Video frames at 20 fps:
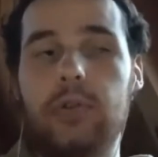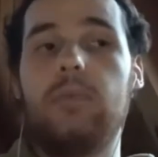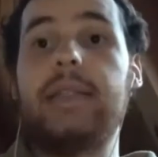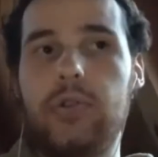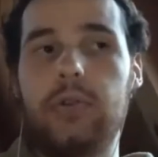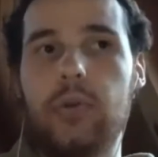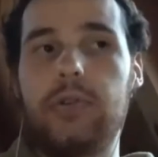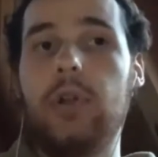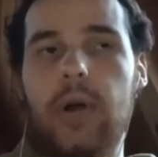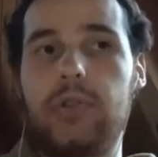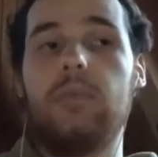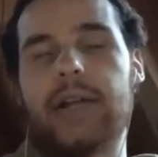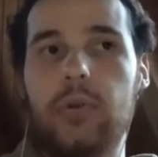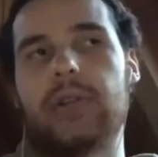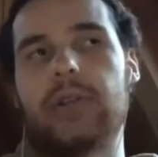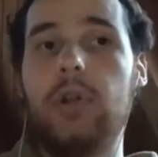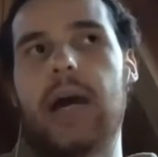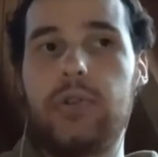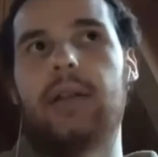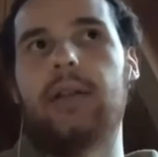well,
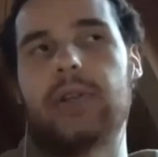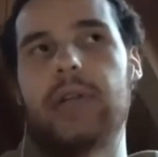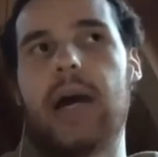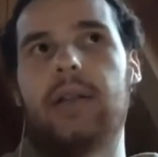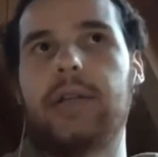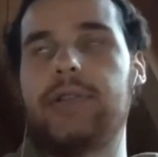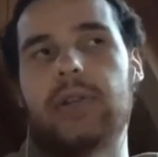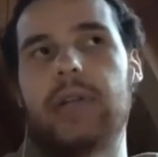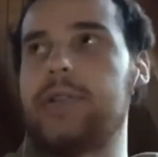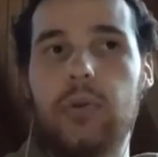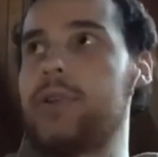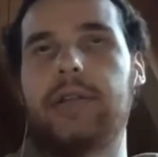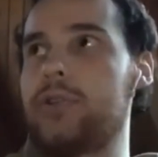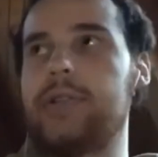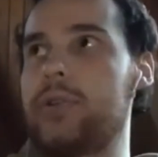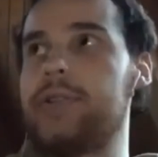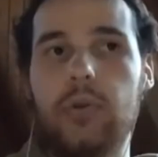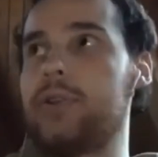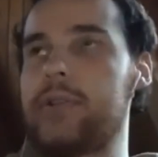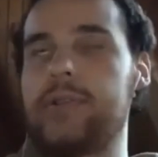actually not looked, because it's
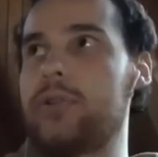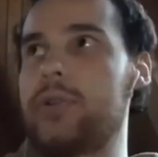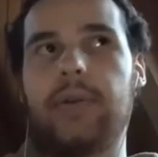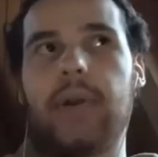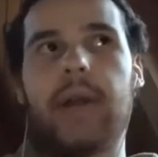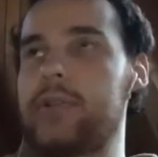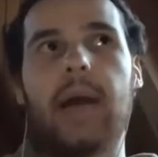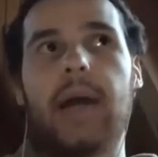social distancing, right?